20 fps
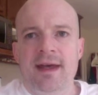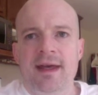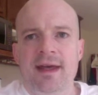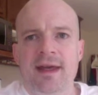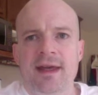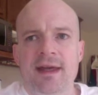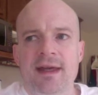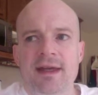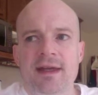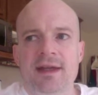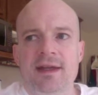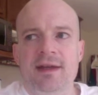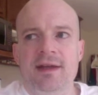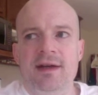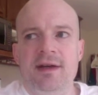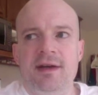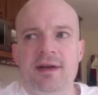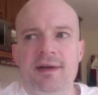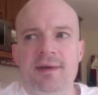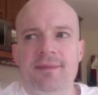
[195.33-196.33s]
And
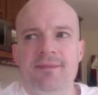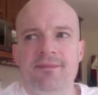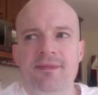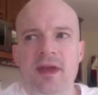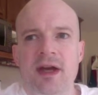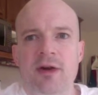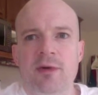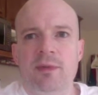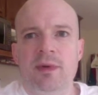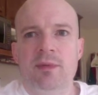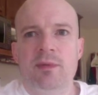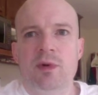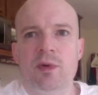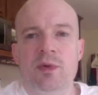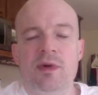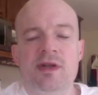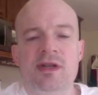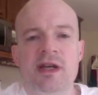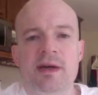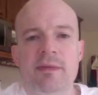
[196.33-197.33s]
I remember
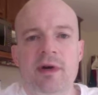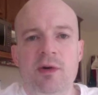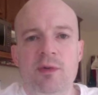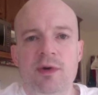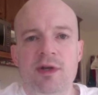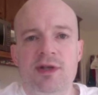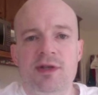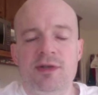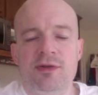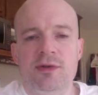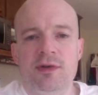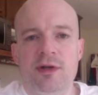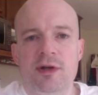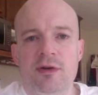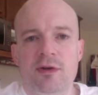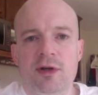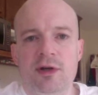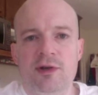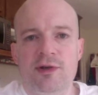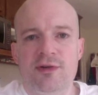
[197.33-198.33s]
one time I went to a
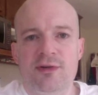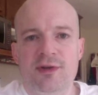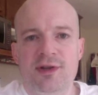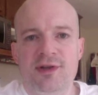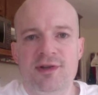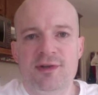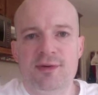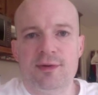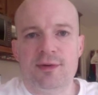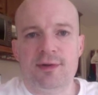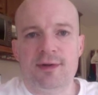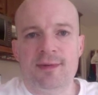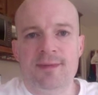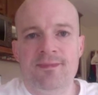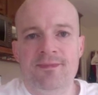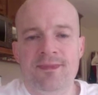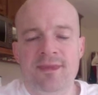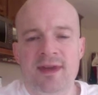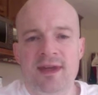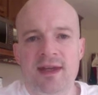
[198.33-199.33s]
grocery store,
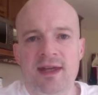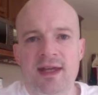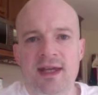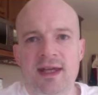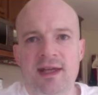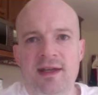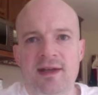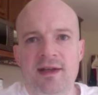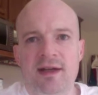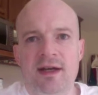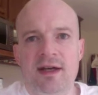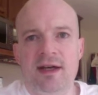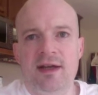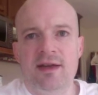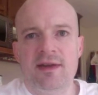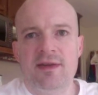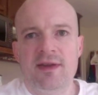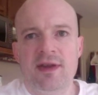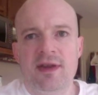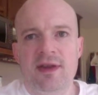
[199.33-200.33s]
and
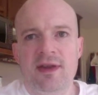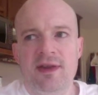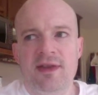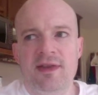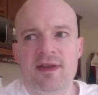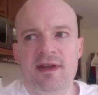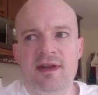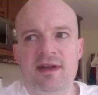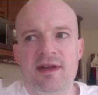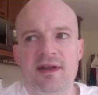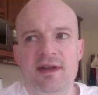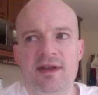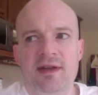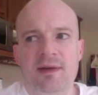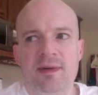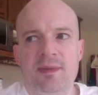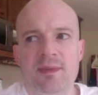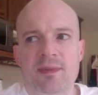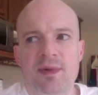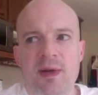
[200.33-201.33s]

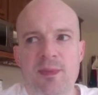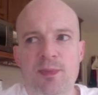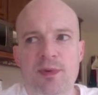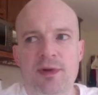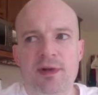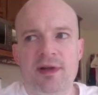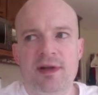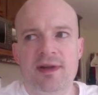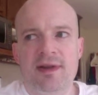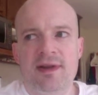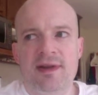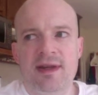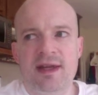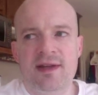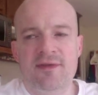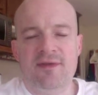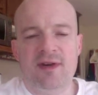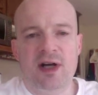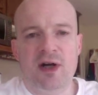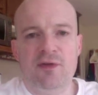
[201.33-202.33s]
the people
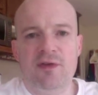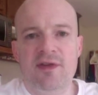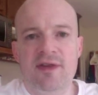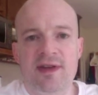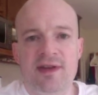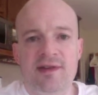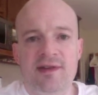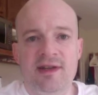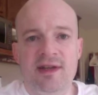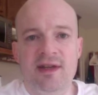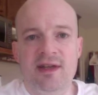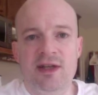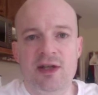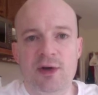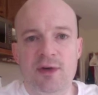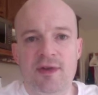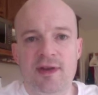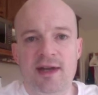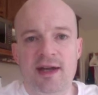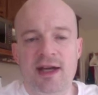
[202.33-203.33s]
involved in this didn't
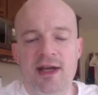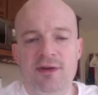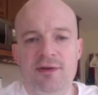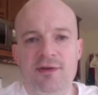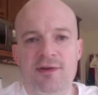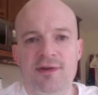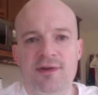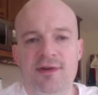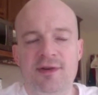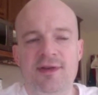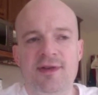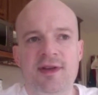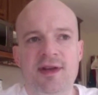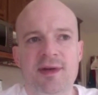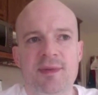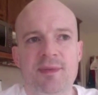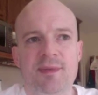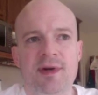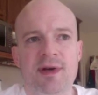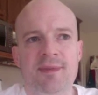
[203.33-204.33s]
know that I understood
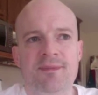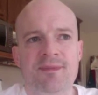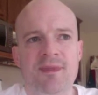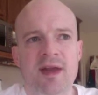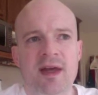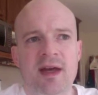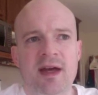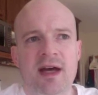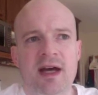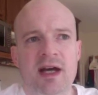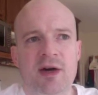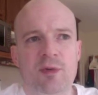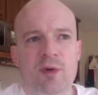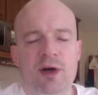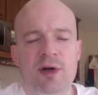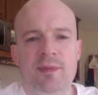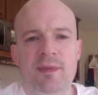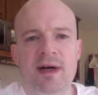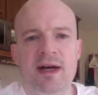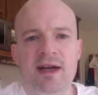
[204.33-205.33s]
them, but I
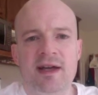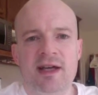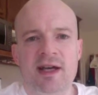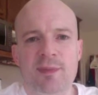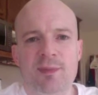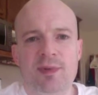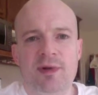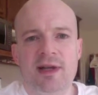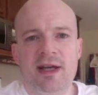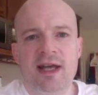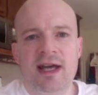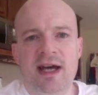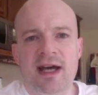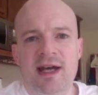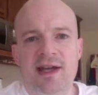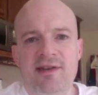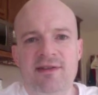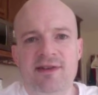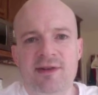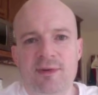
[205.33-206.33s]
walked by a couple of
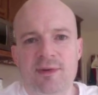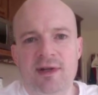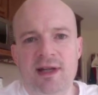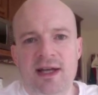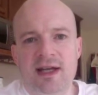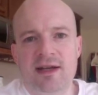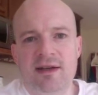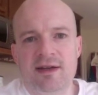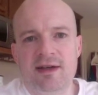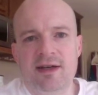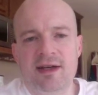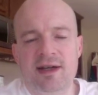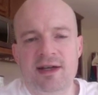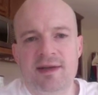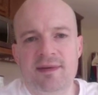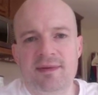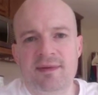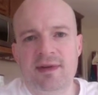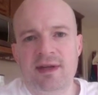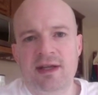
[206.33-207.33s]
guys that were like,
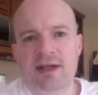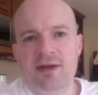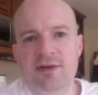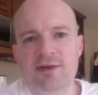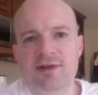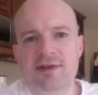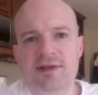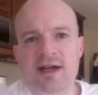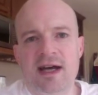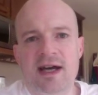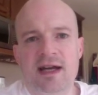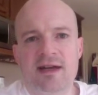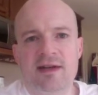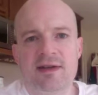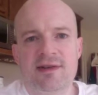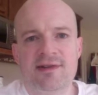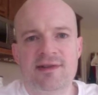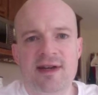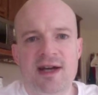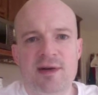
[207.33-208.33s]

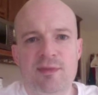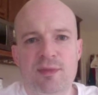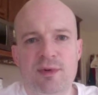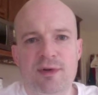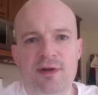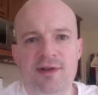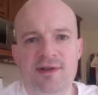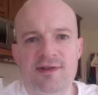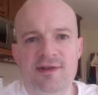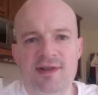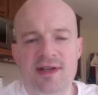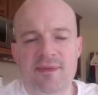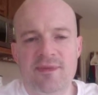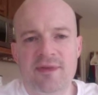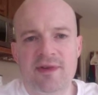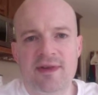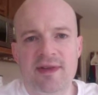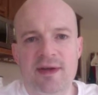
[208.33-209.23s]
stock boys or something.